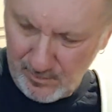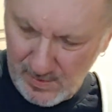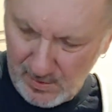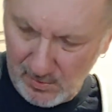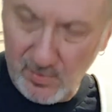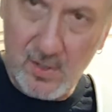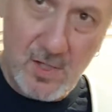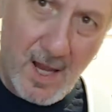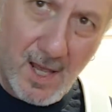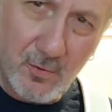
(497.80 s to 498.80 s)
Here's the
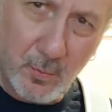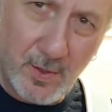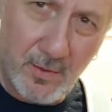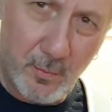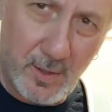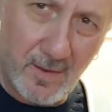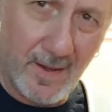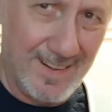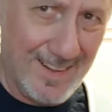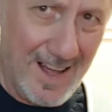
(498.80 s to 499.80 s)
jazz with
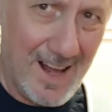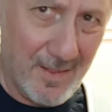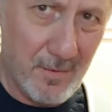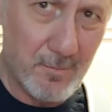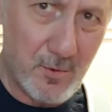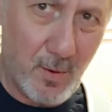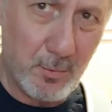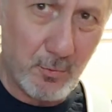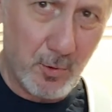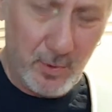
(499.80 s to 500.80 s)
like a lot of the
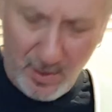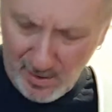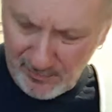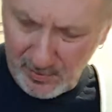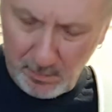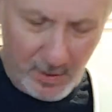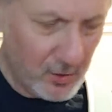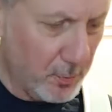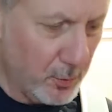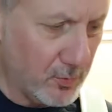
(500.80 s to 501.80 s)
treble rolled off and the bass
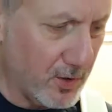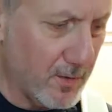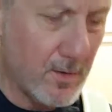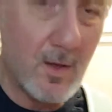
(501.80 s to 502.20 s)
boosted.